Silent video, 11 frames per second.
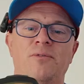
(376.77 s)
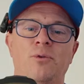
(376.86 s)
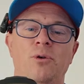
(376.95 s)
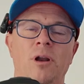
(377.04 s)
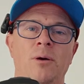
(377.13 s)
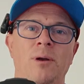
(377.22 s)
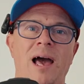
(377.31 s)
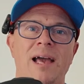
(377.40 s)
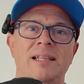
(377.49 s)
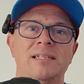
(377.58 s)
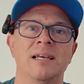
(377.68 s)
for low
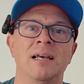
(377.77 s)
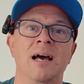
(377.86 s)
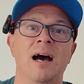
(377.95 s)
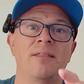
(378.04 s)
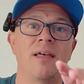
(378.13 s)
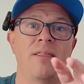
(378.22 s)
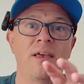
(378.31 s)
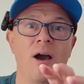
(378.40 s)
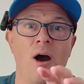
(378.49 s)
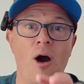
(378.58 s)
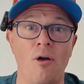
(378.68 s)
light. And then
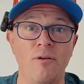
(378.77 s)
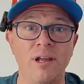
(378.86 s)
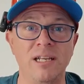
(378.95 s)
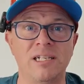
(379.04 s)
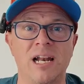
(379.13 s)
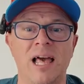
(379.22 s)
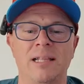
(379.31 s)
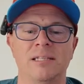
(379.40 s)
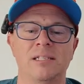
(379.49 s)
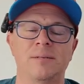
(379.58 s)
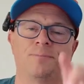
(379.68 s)
the orange
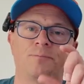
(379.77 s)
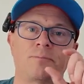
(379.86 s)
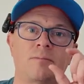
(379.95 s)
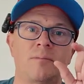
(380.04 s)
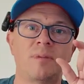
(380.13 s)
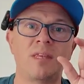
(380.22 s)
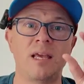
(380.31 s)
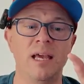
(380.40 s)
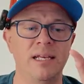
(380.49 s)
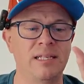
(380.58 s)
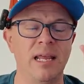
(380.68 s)
lens
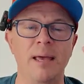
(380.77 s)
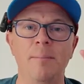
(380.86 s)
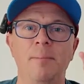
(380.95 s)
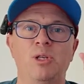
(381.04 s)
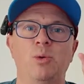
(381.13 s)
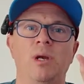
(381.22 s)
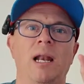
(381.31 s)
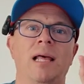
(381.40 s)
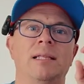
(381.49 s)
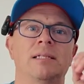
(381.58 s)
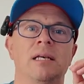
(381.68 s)
is an in-between
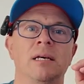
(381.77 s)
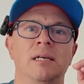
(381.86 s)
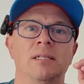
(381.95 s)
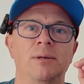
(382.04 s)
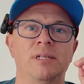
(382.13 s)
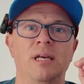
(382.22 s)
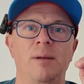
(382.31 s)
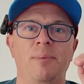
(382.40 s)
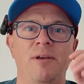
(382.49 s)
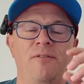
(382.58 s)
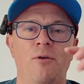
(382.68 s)
lens. So it's going to
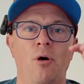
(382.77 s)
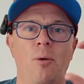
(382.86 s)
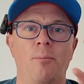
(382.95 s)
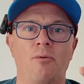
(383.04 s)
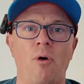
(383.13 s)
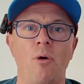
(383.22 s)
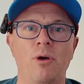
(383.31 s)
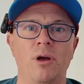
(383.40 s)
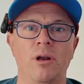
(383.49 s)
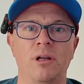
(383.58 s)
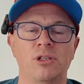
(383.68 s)
be for
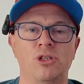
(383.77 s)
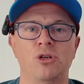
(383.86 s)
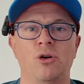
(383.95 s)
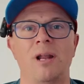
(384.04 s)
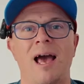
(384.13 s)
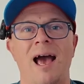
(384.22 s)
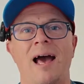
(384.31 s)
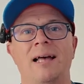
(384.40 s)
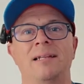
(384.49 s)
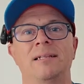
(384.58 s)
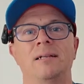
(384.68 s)
broken sun
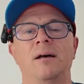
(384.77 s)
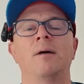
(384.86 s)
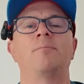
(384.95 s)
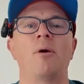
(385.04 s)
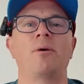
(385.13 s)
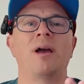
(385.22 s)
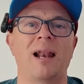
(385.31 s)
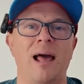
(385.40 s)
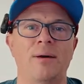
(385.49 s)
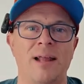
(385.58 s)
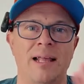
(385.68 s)
and broken
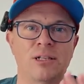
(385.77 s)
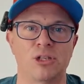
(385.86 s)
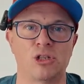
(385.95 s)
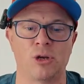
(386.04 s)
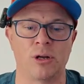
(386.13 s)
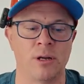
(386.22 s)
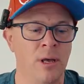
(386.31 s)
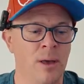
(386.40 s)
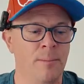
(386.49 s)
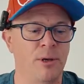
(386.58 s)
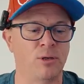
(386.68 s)
cloud and sun.
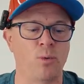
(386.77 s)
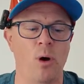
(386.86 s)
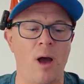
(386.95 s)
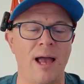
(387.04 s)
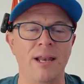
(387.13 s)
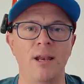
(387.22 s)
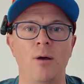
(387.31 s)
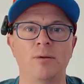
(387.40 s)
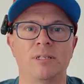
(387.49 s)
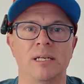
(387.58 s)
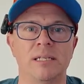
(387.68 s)
Because what I
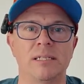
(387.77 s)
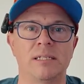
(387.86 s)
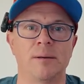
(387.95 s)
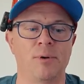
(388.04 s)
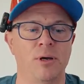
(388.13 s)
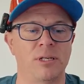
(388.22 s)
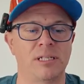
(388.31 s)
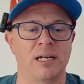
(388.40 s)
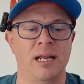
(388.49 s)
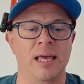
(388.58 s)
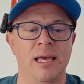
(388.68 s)
noticed
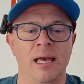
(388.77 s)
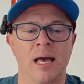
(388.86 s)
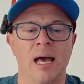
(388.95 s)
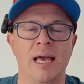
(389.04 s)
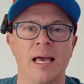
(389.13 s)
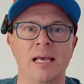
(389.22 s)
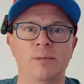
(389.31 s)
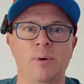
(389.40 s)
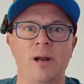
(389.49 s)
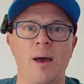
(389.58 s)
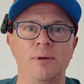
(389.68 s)
personally is
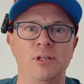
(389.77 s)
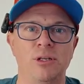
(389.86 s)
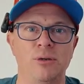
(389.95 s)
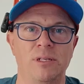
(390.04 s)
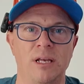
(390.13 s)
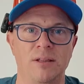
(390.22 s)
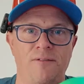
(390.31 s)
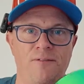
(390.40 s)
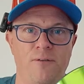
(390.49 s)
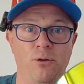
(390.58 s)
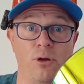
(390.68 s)
when I was using the
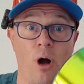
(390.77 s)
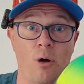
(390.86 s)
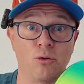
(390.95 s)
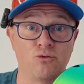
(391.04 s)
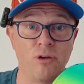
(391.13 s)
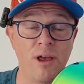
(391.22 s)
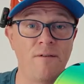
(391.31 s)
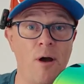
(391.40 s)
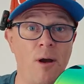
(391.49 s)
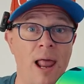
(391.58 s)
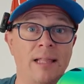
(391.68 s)
full gold
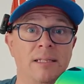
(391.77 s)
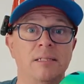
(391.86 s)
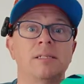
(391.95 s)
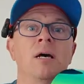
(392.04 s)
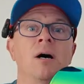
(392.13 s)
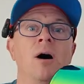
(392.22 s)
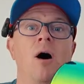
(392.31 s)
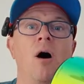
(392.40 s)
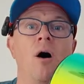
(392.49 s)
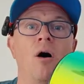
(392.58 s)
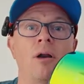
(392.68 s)
Revo lens
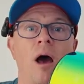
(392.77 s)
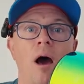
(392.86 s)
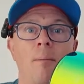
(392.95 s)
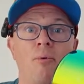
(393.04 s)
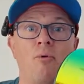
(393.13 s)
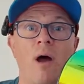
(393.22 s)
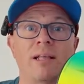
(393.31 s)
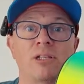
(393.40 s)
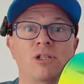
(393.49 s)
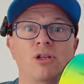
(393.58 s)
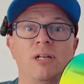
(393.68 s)
on a
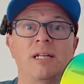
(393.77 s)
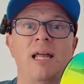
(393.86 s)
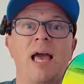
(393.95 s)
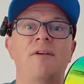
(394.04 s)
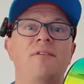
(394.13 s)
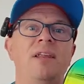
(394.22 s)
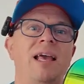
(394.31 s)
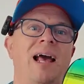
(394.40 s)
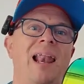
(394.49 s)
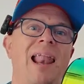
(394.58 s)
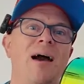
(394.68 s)
bright sunny day, if any
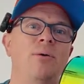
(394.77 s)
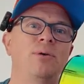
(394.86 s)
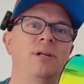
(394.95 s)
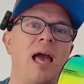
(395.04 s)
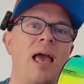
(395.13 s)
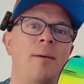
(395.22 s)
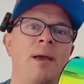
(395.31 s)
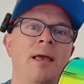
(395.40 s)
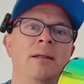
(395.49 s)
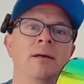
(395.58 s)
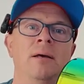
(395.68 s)
cloud came
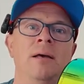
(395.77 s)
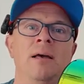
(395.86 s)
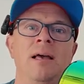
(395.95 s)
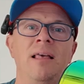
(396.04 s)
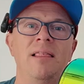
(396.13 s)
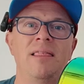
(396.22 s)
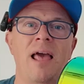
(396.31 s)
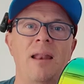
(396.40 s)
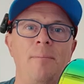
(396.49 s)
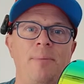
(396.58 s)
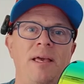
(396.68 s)
in, it
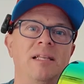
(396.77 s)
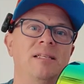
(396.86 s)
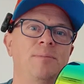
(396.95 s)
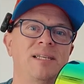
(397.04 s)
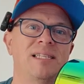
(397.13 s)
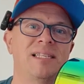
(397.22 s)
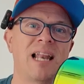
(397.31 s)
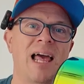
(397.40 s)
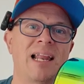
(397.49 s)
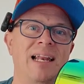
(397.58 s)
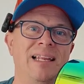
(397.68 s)
then appeared to be
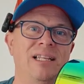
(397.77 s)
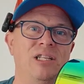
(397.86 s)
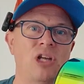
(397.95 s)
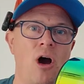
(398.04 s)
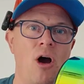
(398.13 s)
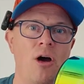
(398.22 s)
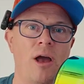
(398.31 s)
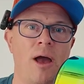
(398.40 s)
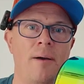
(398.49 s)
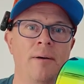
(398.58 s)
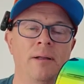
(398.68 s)
slightly
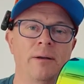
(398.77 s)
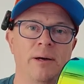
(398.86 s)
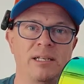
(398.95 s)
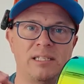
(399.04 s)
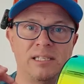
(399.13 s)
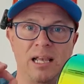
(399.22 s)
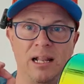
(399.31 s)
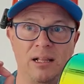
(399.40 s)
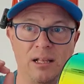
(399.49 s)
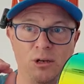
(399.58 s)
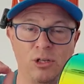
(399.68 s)
darker. Now I
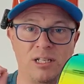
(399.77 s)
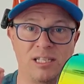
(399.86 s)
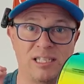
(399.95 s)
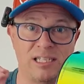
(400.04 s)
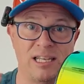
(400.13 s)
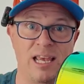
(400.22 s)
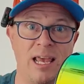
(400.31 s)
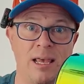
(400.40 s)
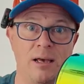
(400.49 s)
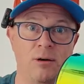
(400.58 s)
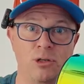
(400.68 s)
still could
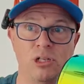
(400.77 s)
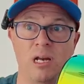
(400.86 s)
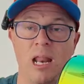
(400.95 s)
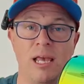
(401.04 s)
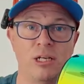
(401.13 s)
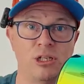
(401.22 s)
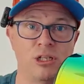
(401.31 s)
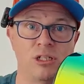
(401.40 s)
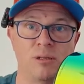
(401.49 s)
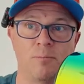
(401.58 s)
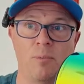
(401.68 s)
see
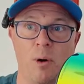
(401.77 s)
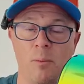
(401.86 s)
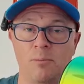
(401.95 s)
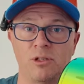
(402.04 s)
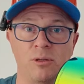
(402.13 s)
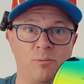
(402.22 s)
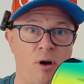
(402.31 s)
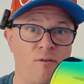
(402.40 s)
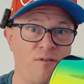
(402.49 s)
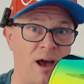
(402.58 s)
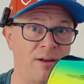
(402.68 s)
undulations and bumps and
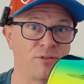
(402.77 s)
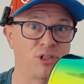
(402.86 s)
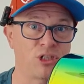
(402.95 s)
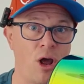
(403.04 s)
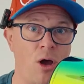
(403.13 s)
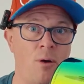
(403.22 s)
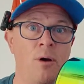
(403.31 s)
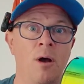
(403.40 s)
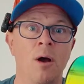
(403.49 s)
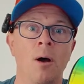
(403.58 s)
profile of snow,